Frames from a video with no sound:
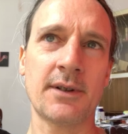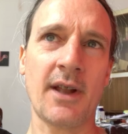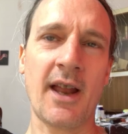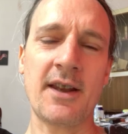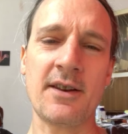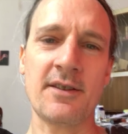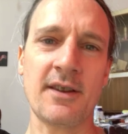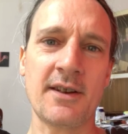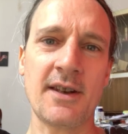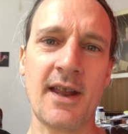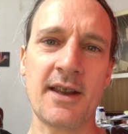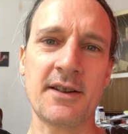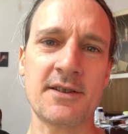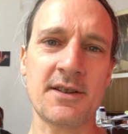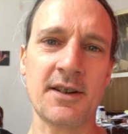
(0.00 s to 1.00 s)
anything
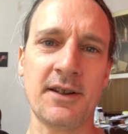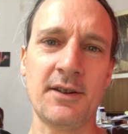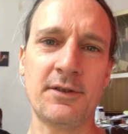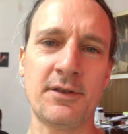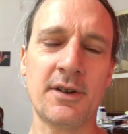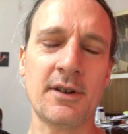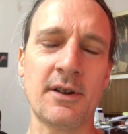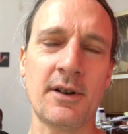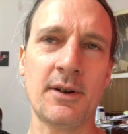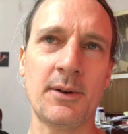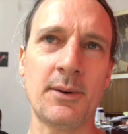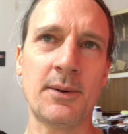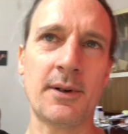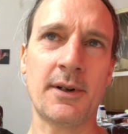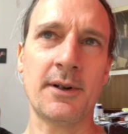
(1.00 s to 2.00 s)
negative you
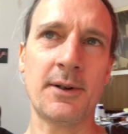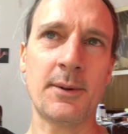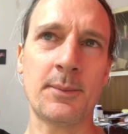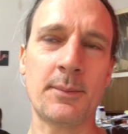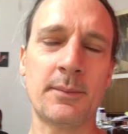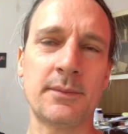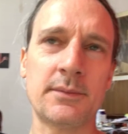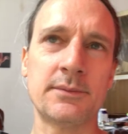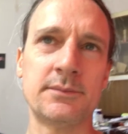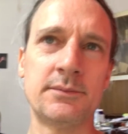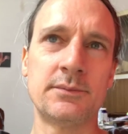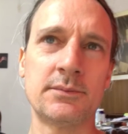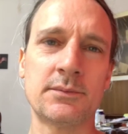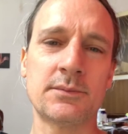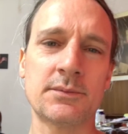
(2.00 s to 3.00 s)
know um,
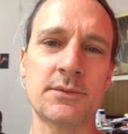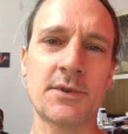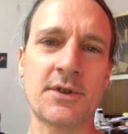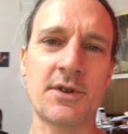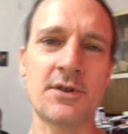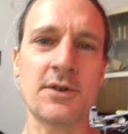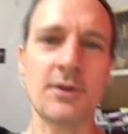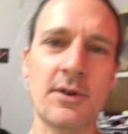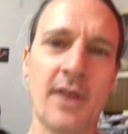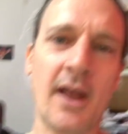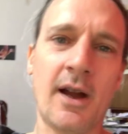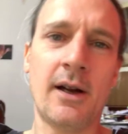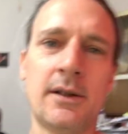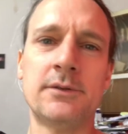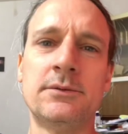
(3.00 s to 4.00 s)
to do
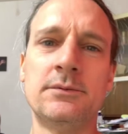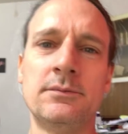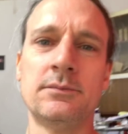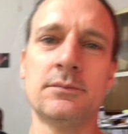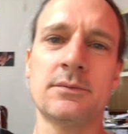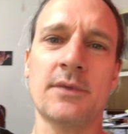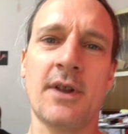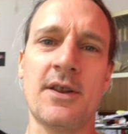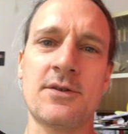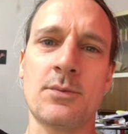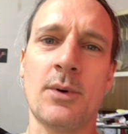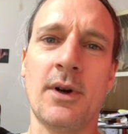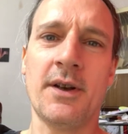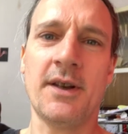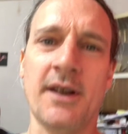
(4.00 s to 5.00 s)
that is
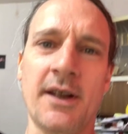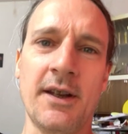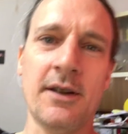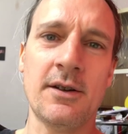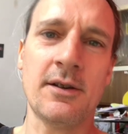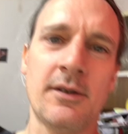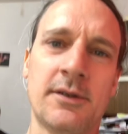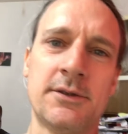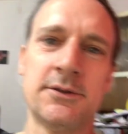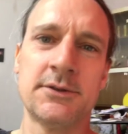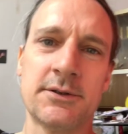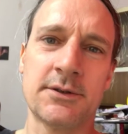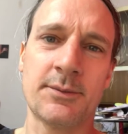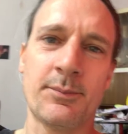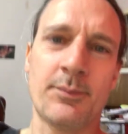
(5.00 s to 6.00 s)
what I need.
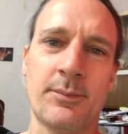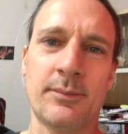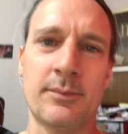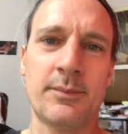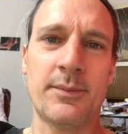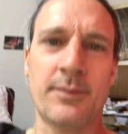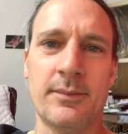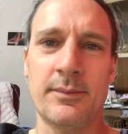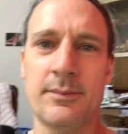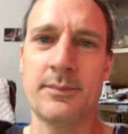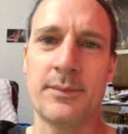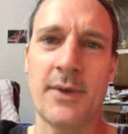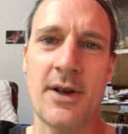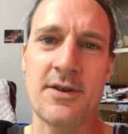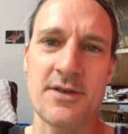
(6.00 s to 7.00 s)

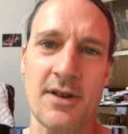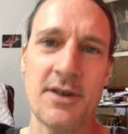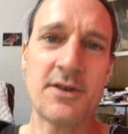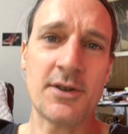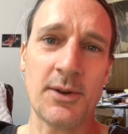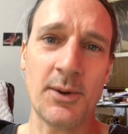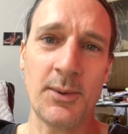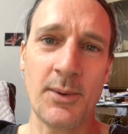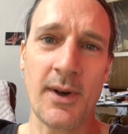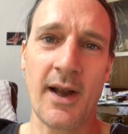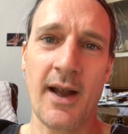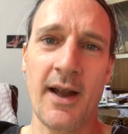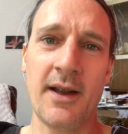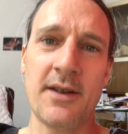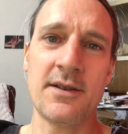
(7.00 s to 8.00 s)
Because I do,
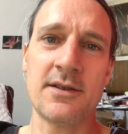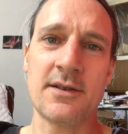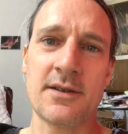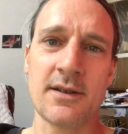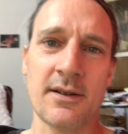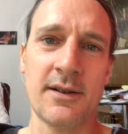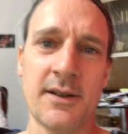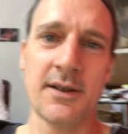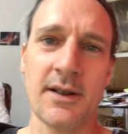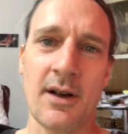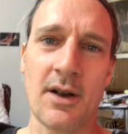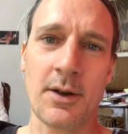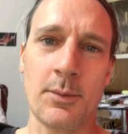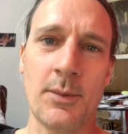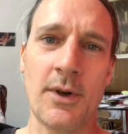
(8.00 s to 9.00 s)
and
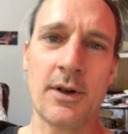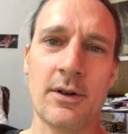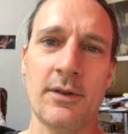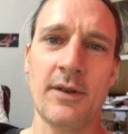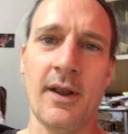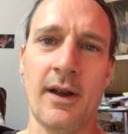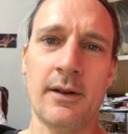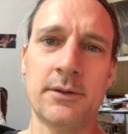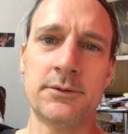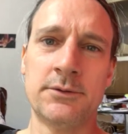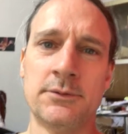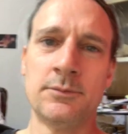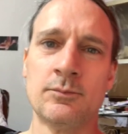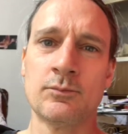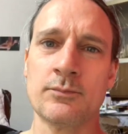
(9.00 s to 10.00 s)
I can work on that.
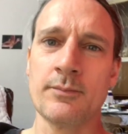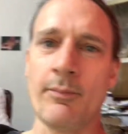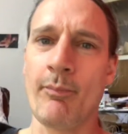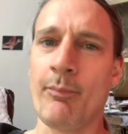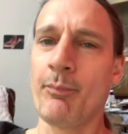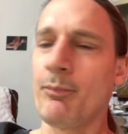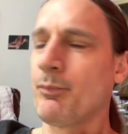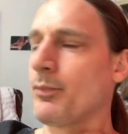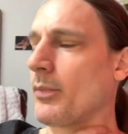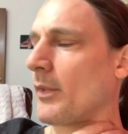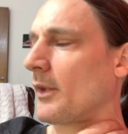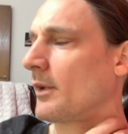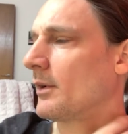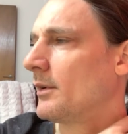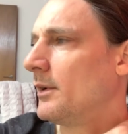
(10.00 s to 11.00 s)

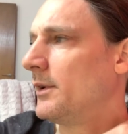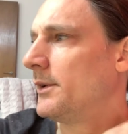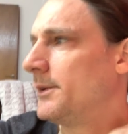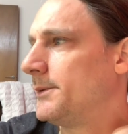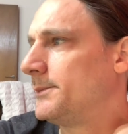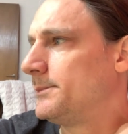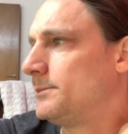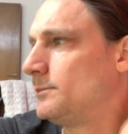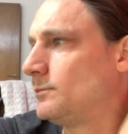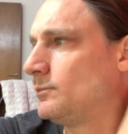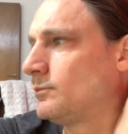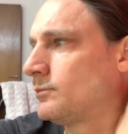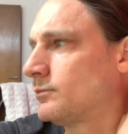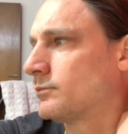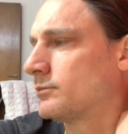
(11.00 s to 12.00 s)
Um,
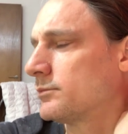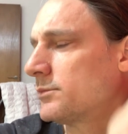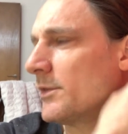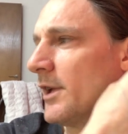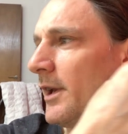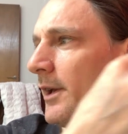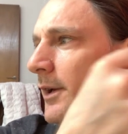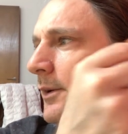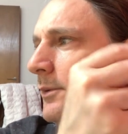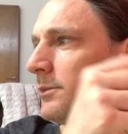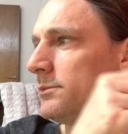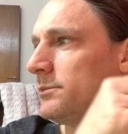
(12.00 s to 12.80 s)
yeah.